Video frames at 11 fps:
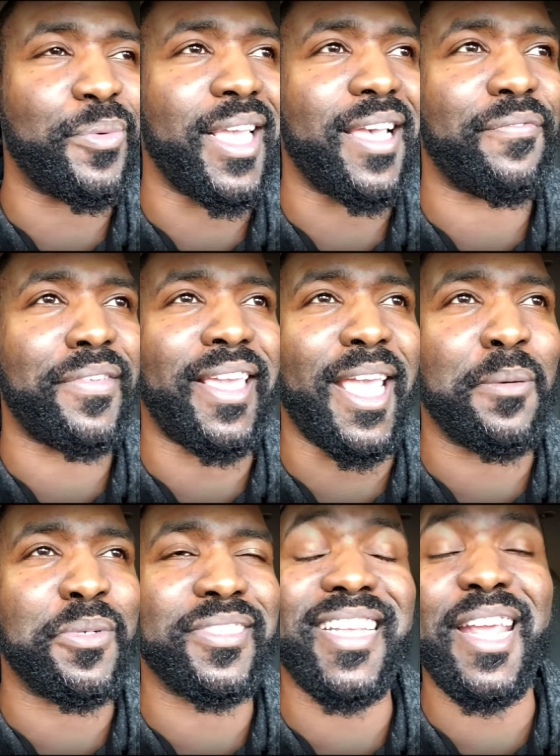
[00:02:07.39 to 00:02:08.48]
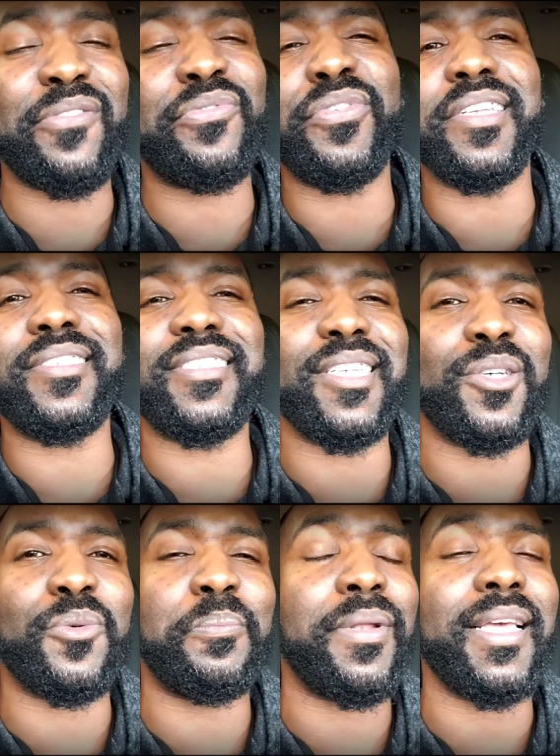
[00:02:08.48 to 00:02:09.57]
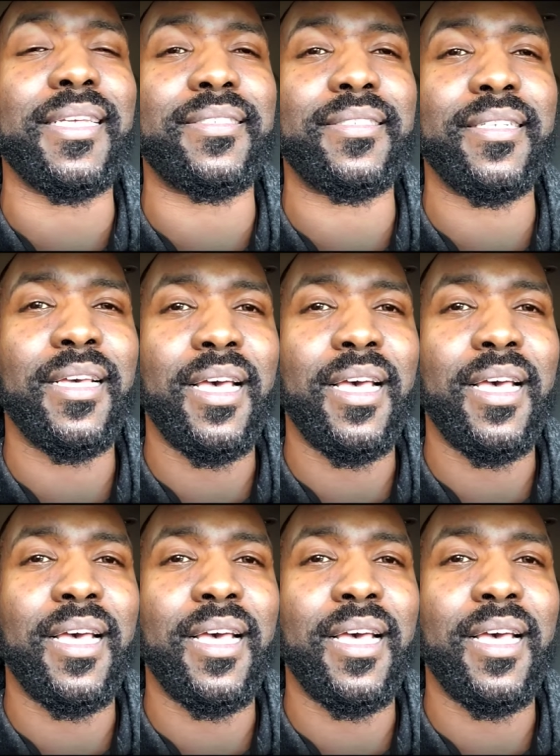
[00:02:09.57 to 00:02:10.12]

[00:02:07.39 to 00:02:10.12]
We have cameras every single place.